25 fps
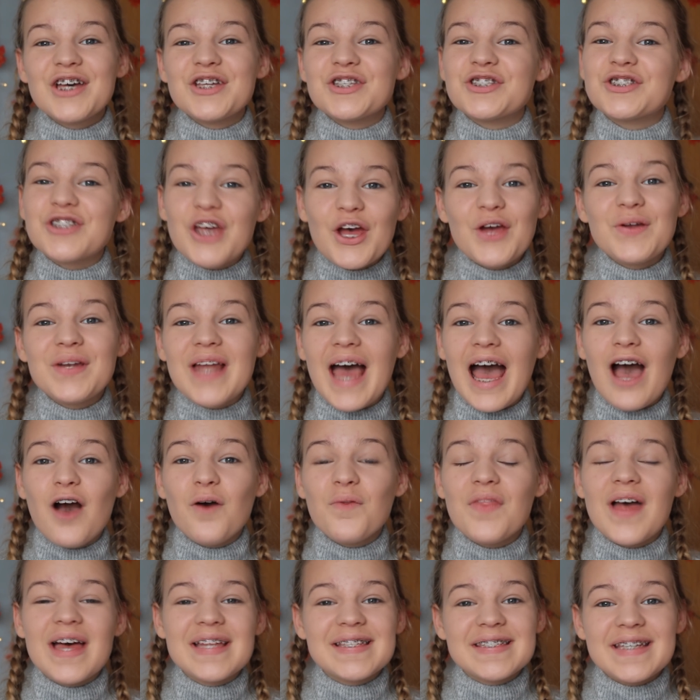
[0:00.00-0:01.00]
So
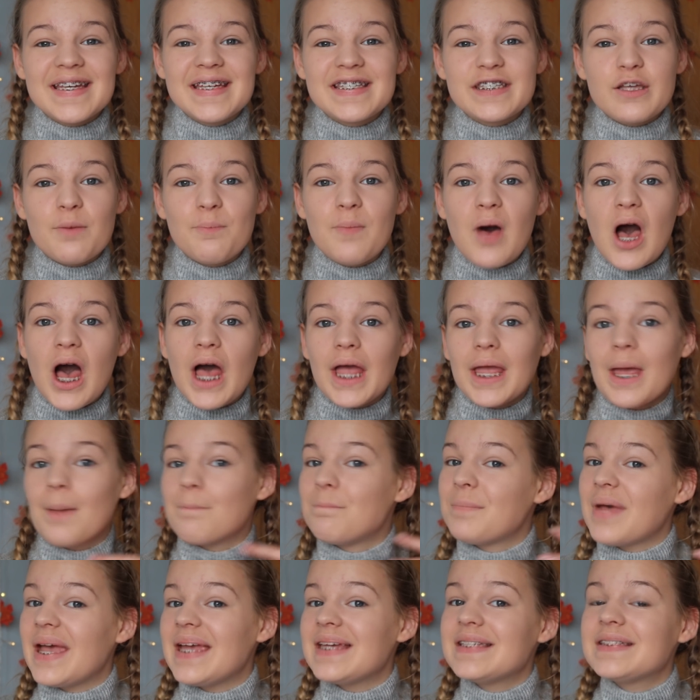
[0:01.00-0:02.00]
now that is my
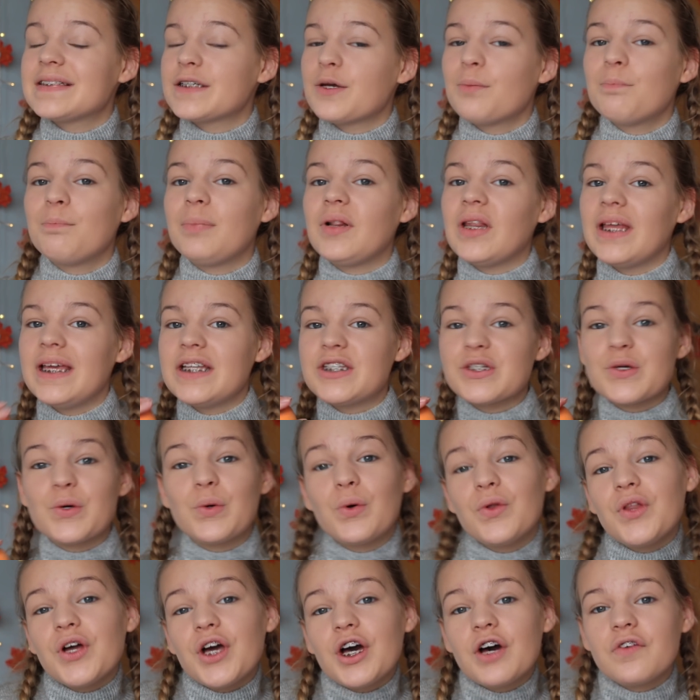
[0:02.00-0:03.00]
base complete,
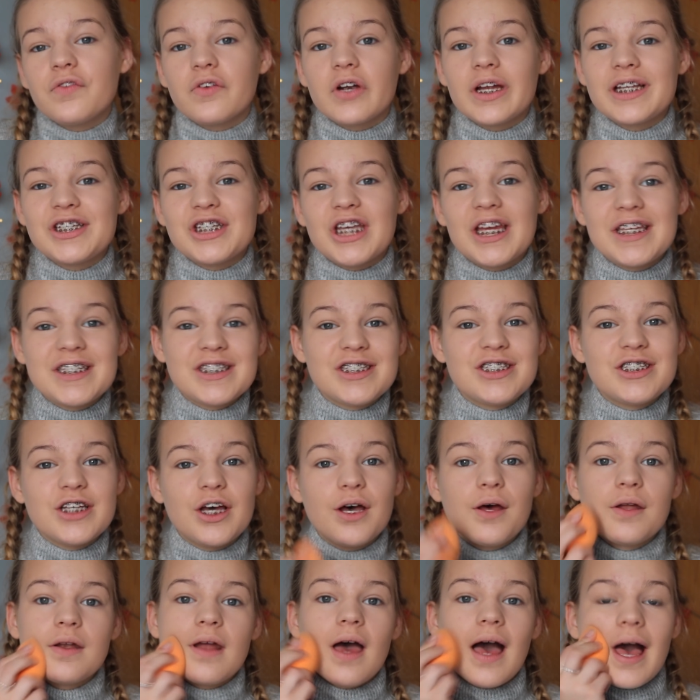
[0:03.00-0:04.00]
all the coverage is
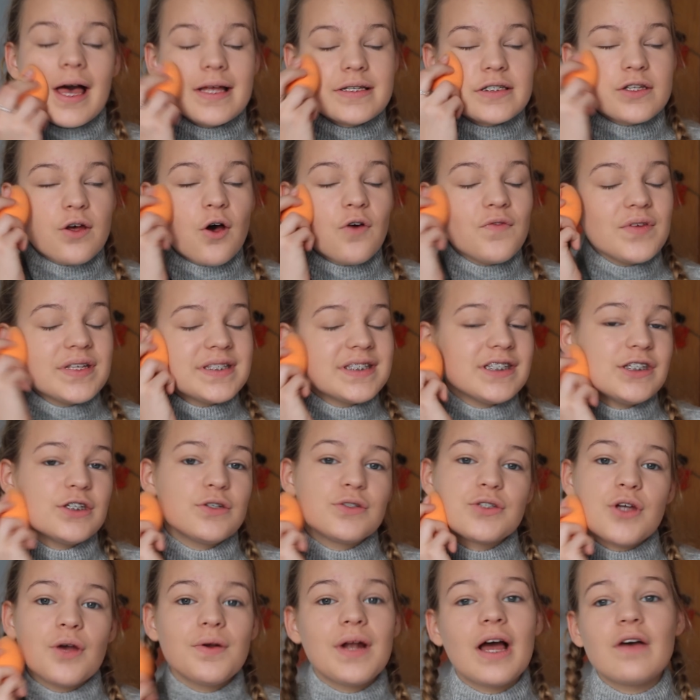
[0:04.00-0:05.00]
done, and obviously
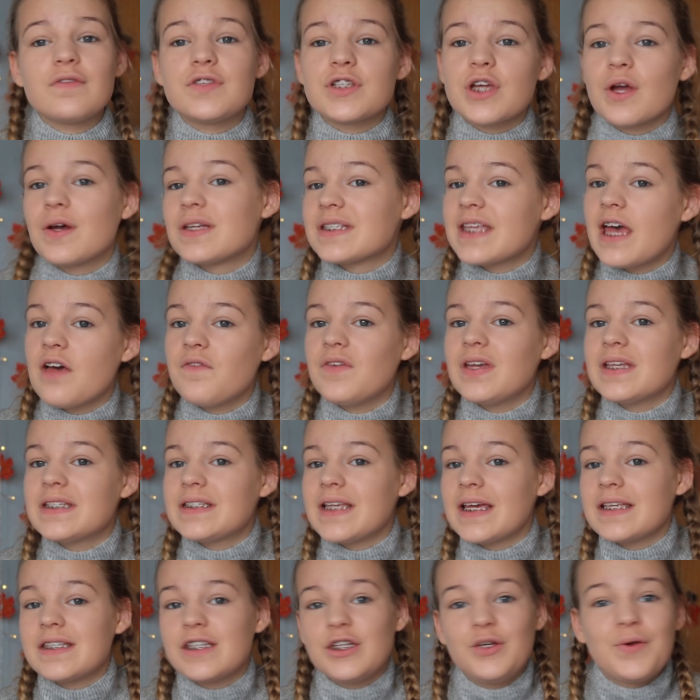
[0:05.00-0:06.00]
you don't have to go as heavy
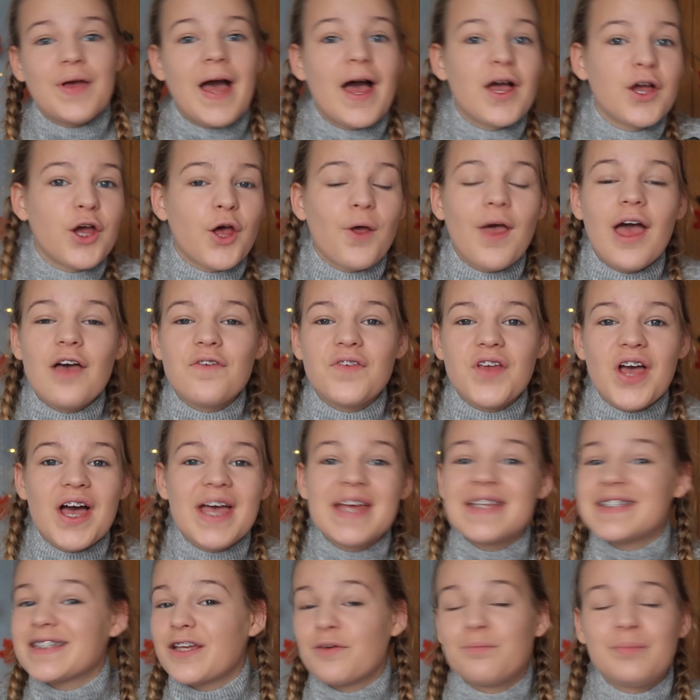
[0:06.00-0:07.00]
as this, you can go heavier,
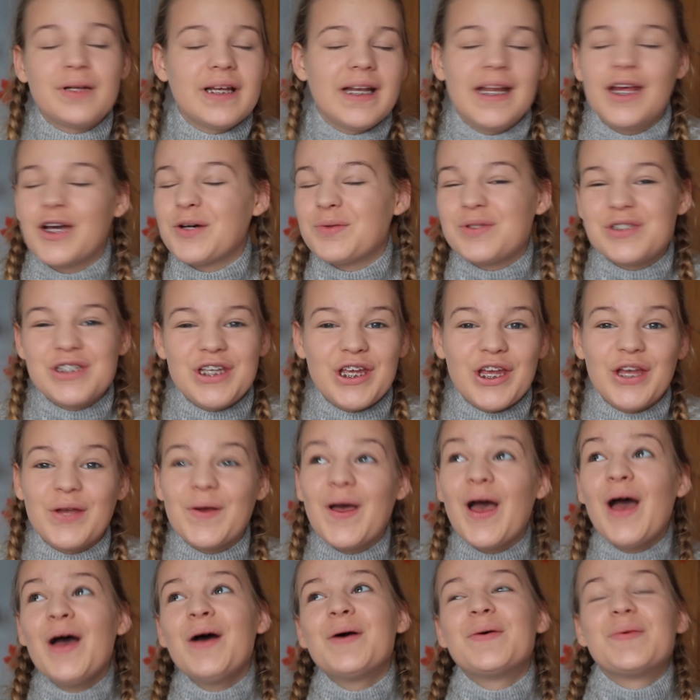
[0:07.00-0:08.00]
it's completely up to
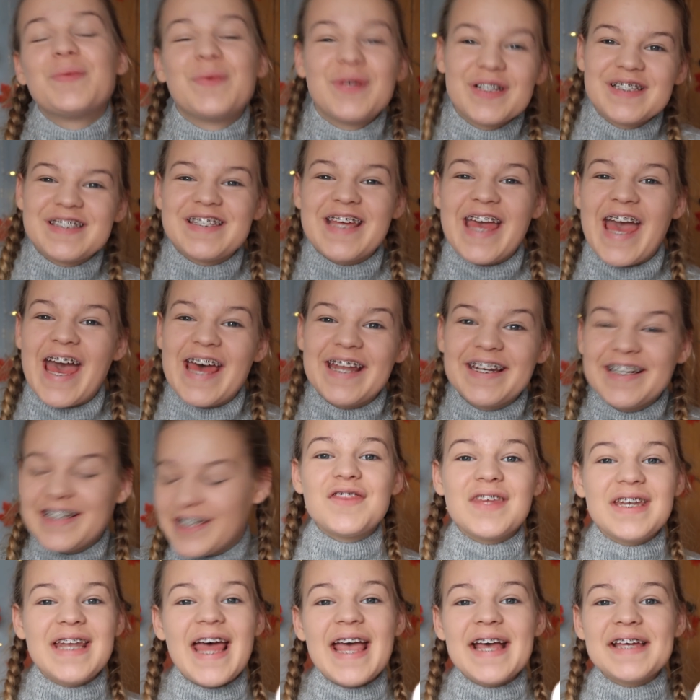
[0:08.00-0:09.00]
you once again.
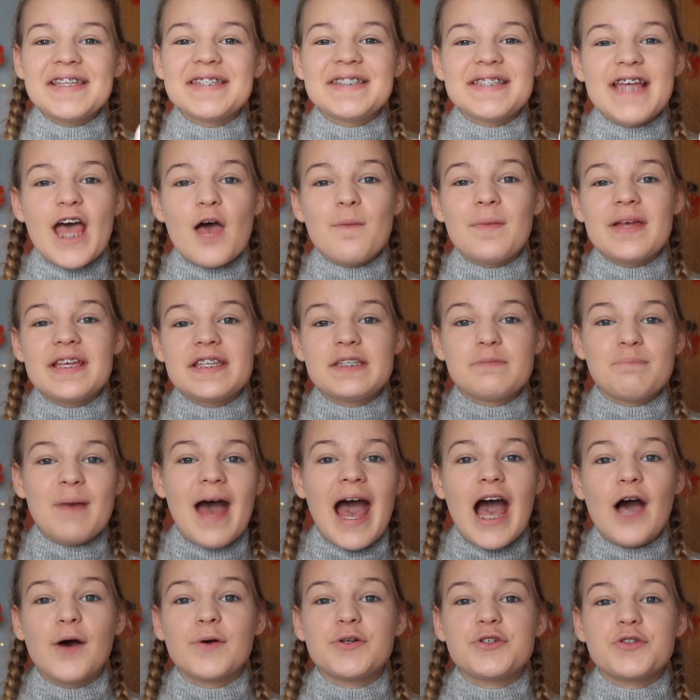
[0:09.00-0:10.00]
The next step is
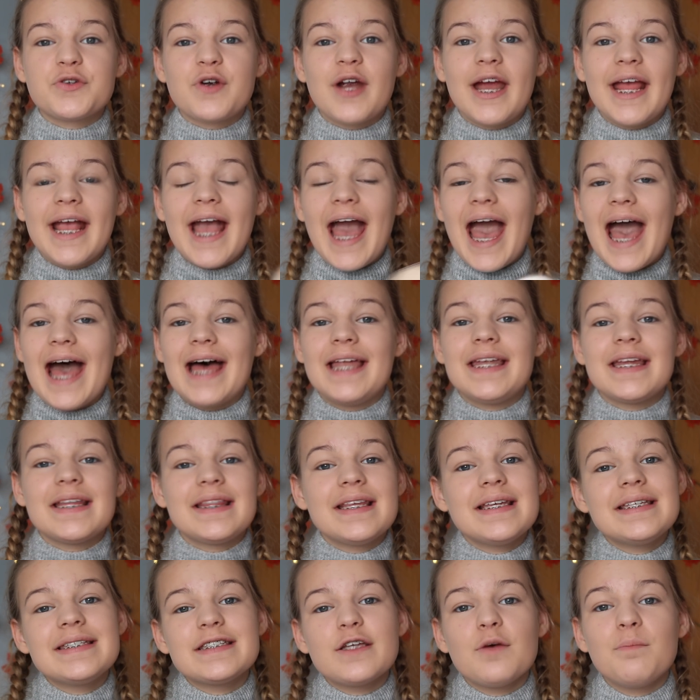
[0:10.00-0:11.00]
powdering, and
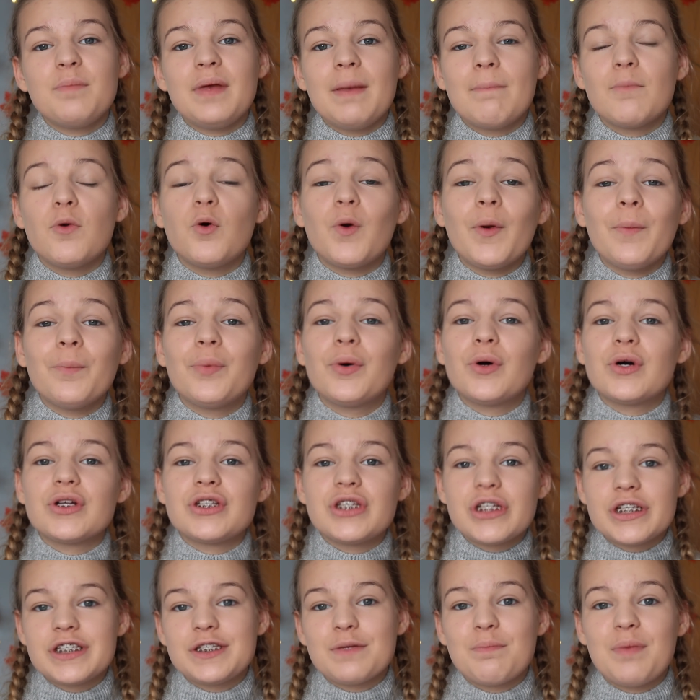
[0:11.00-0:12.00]
this can be more
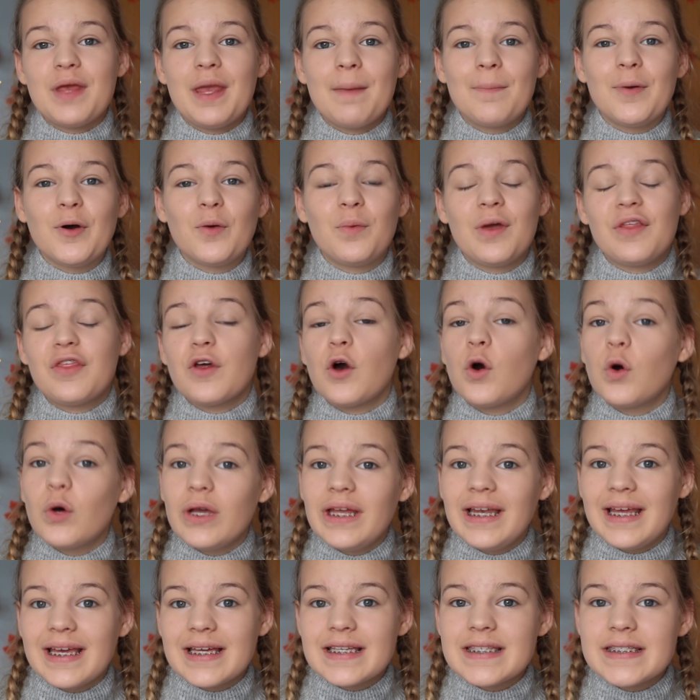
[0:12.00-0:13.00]
important to people with
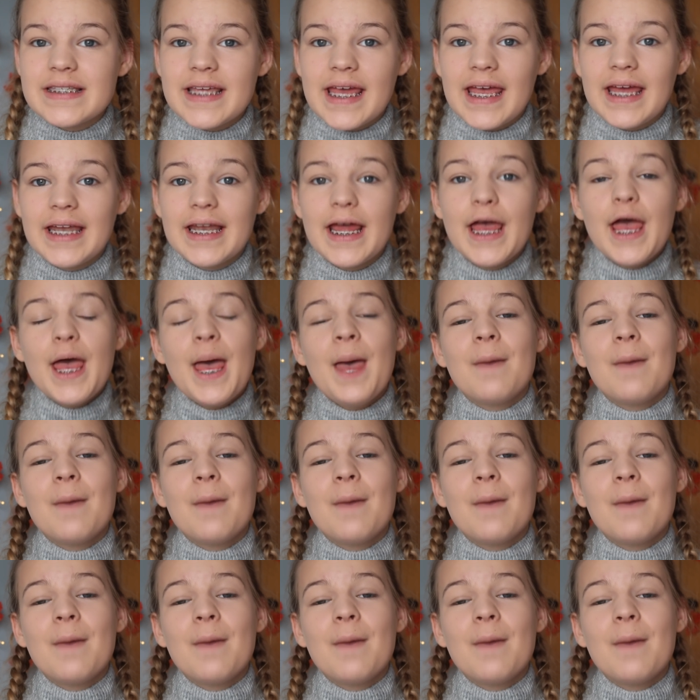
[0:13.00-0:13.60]
oilier skin